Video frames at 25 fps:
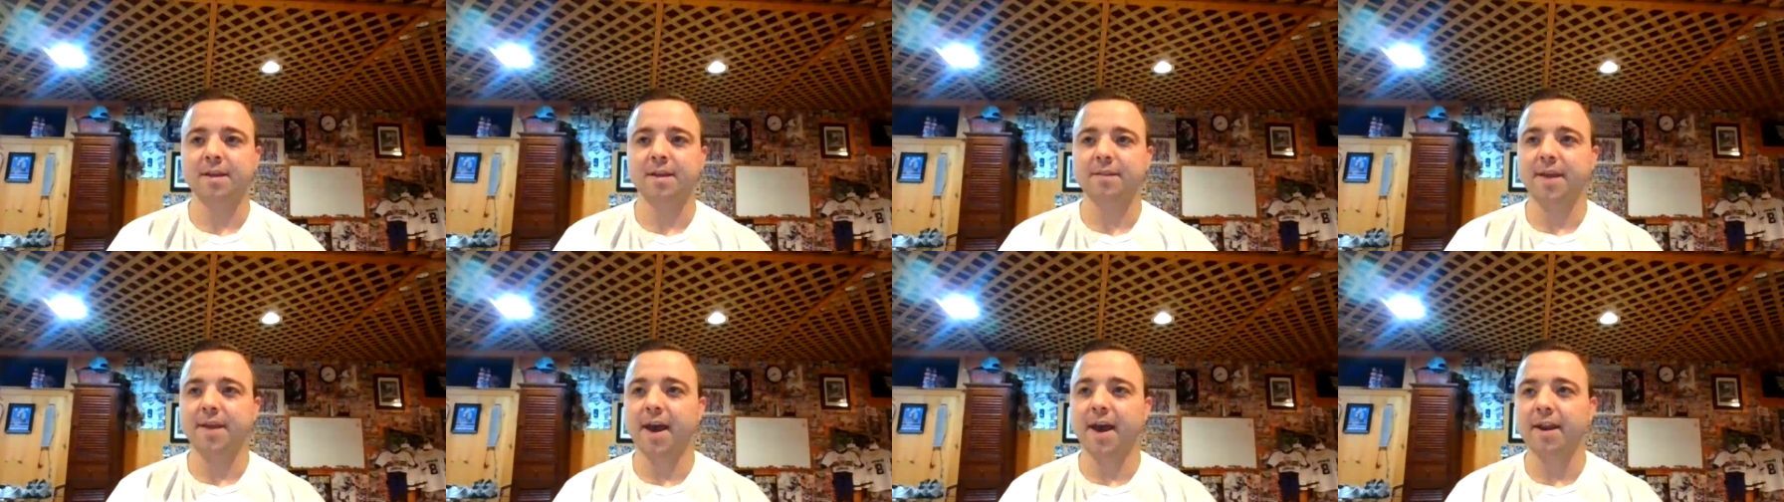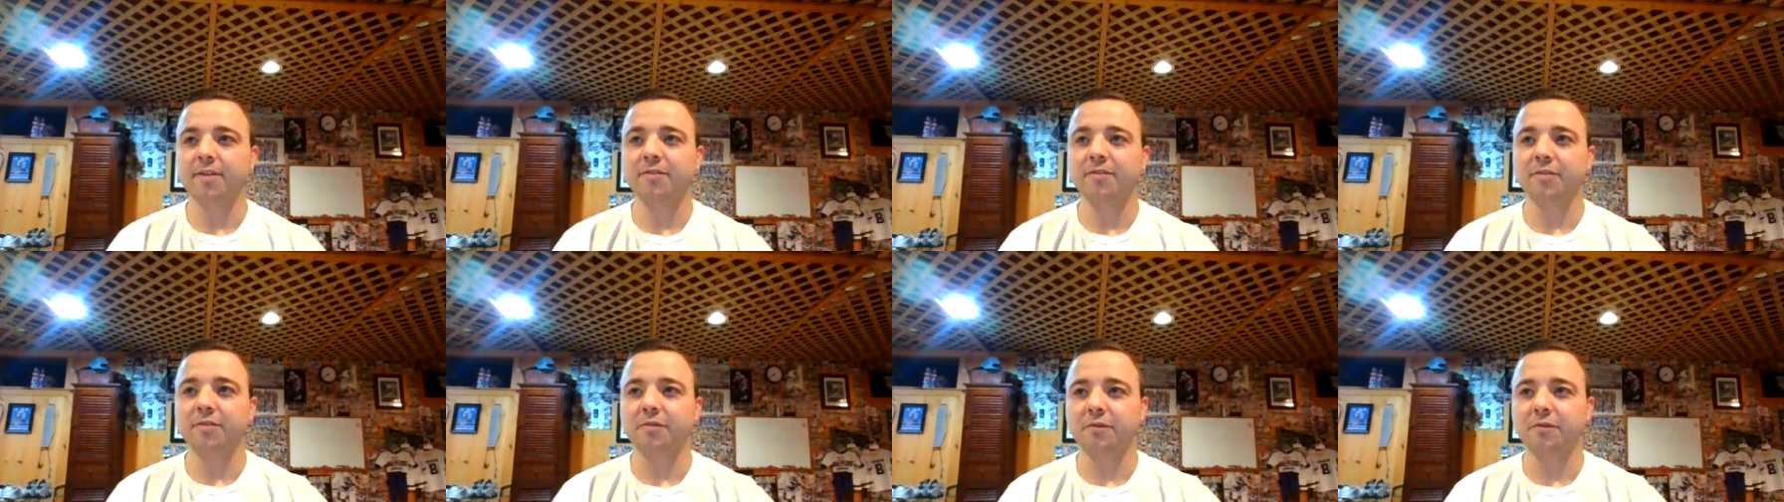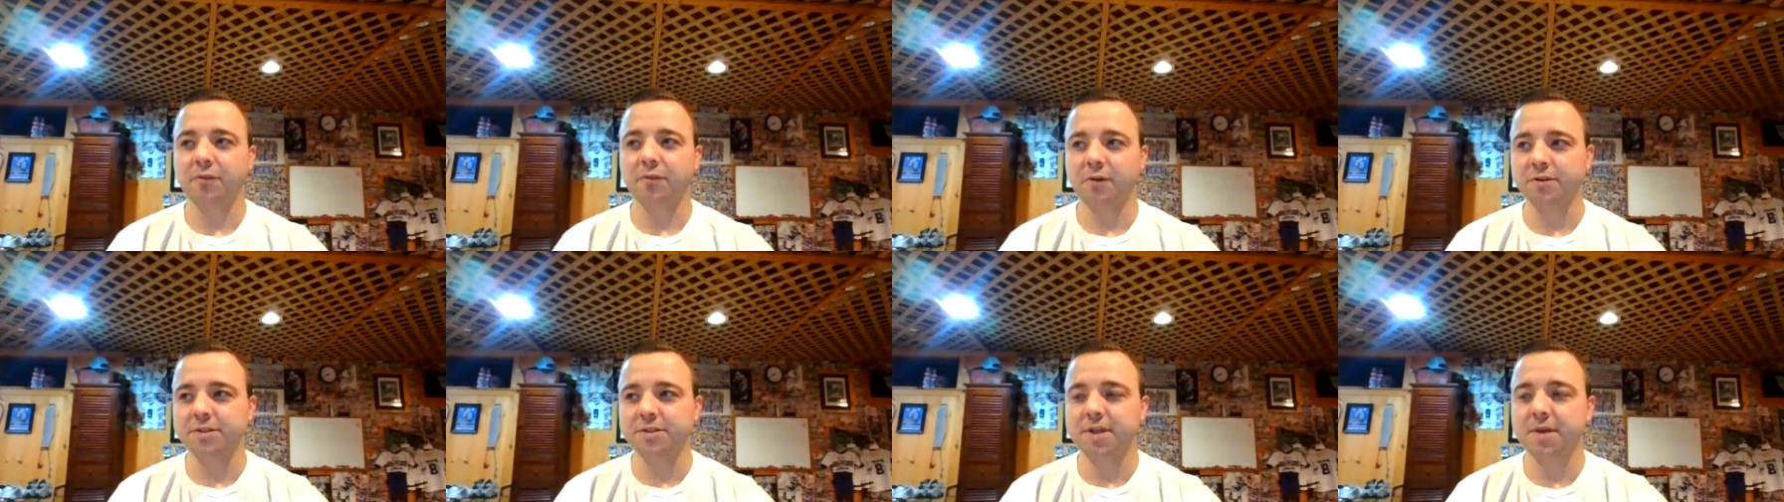That is the
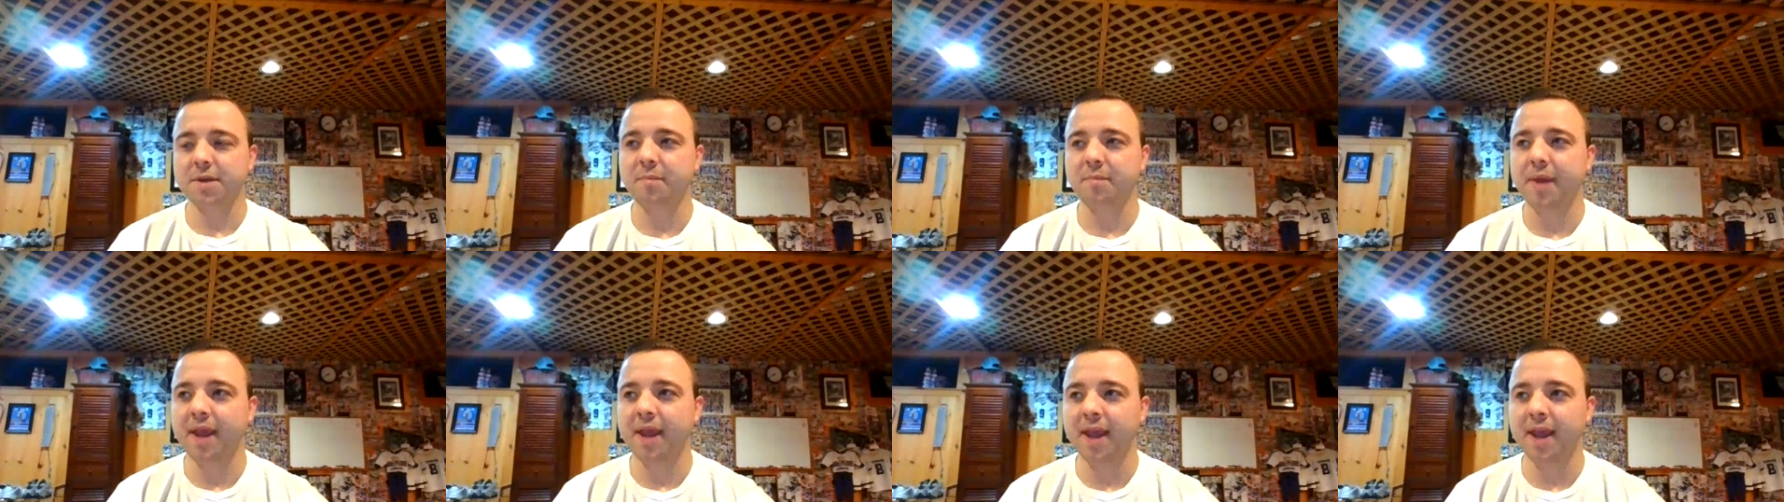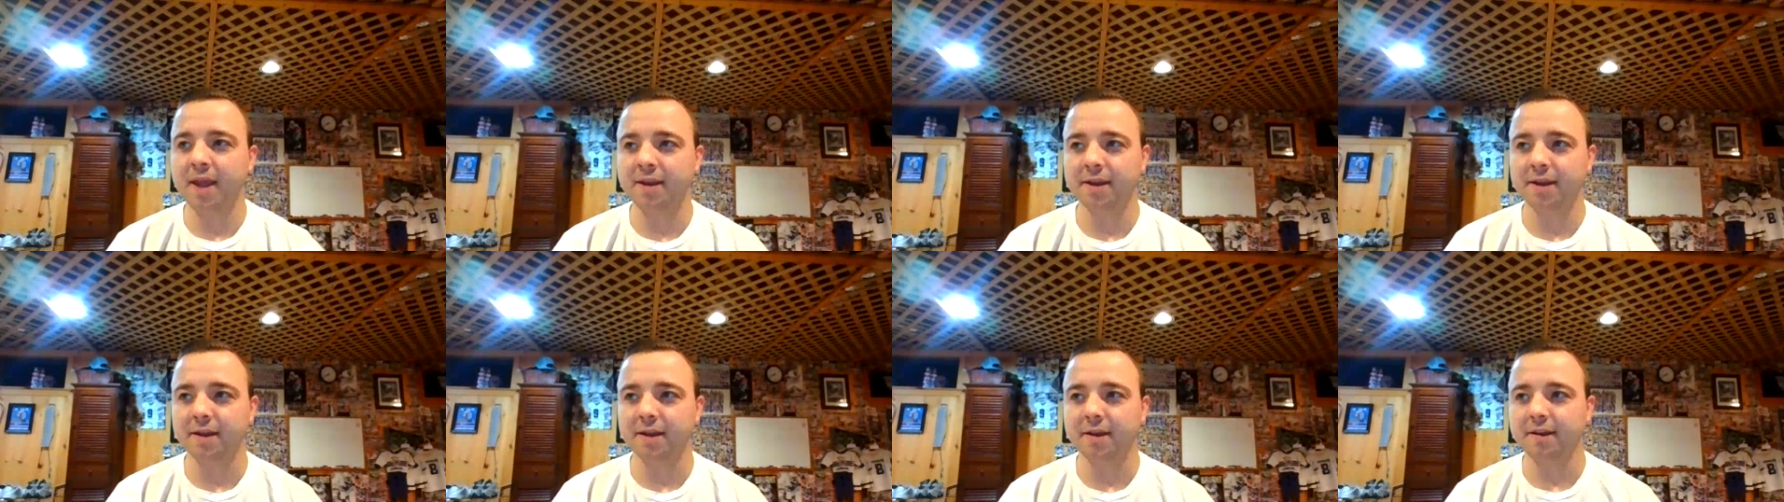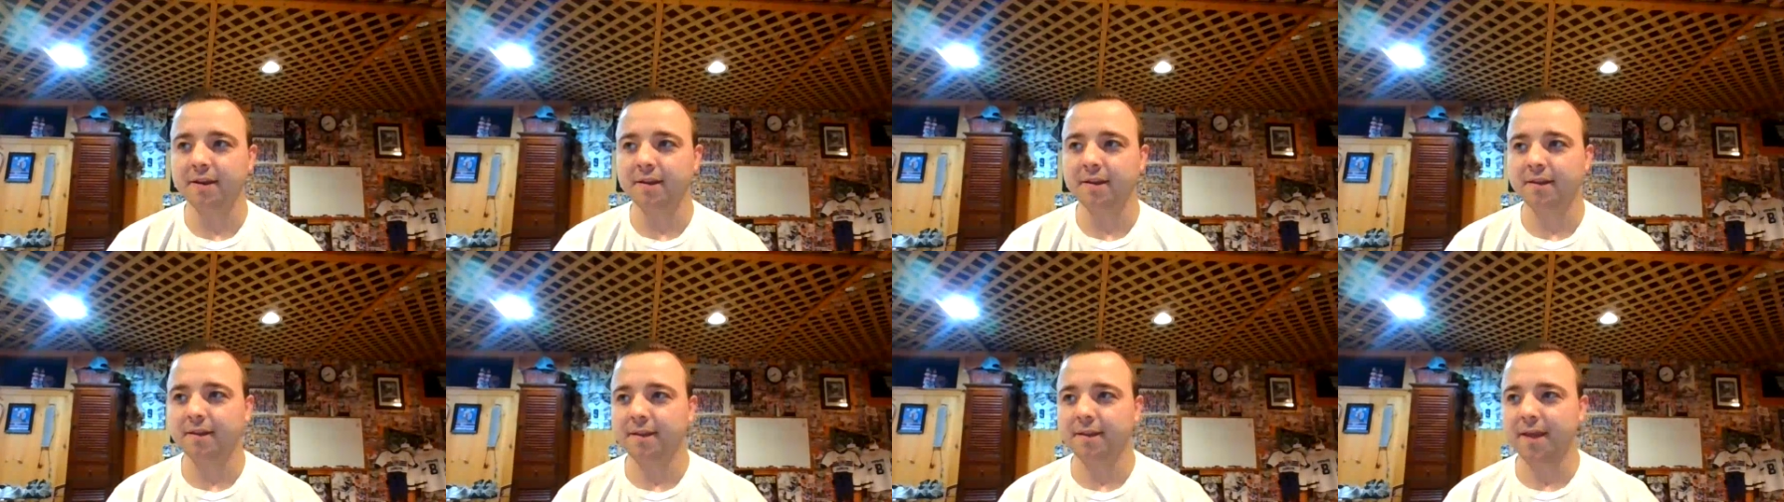first companion